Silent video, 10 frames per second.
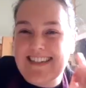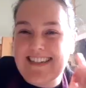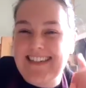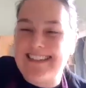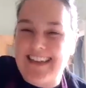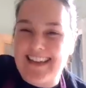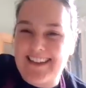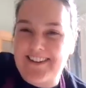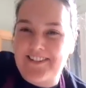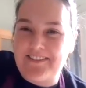to say,
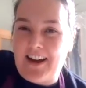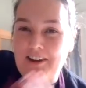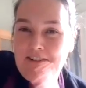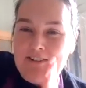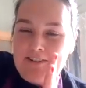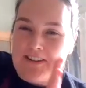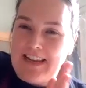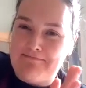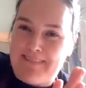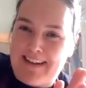I always
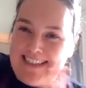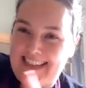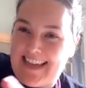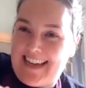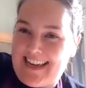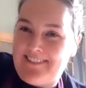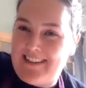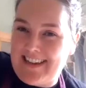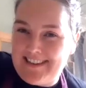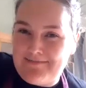relate mine to that
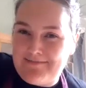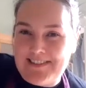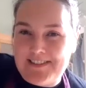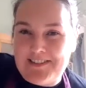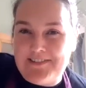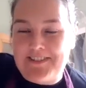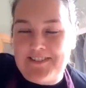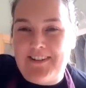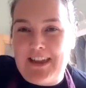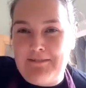cafe experience you were
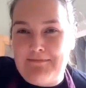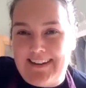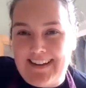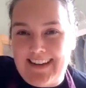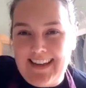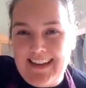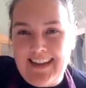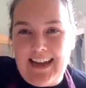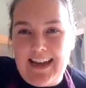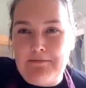talking about.
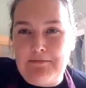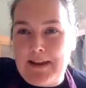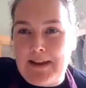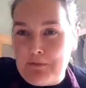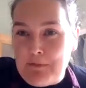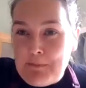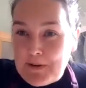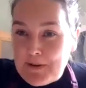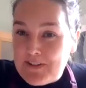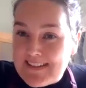And I remember
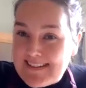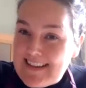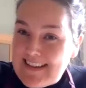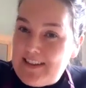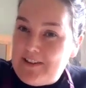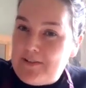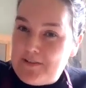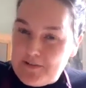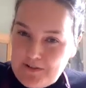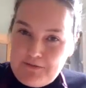noticing,
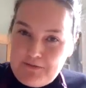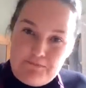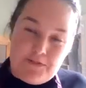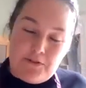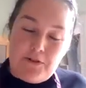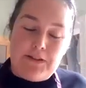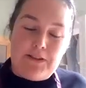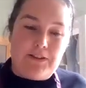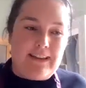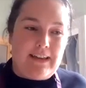soy milk
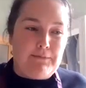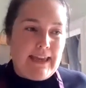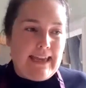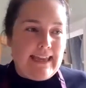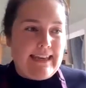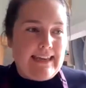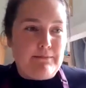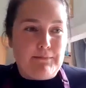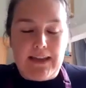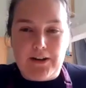coming in and
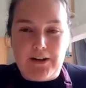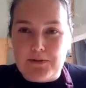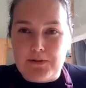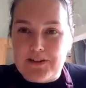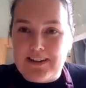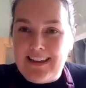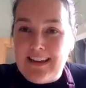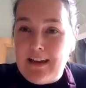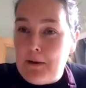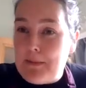being an option.
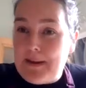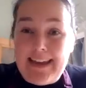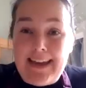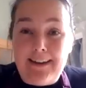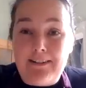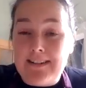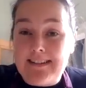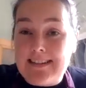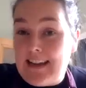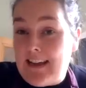But now,
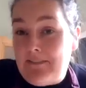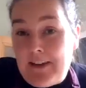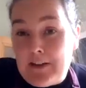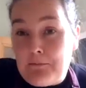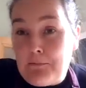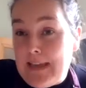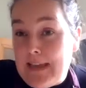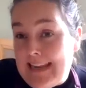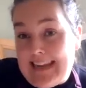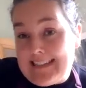honestly, I've had a pea
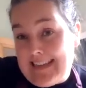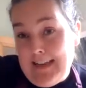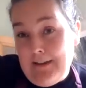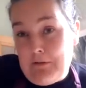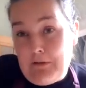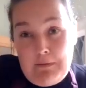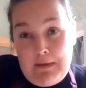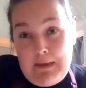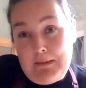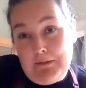latte with
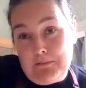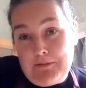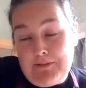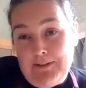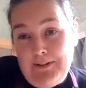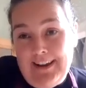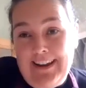pea milk before.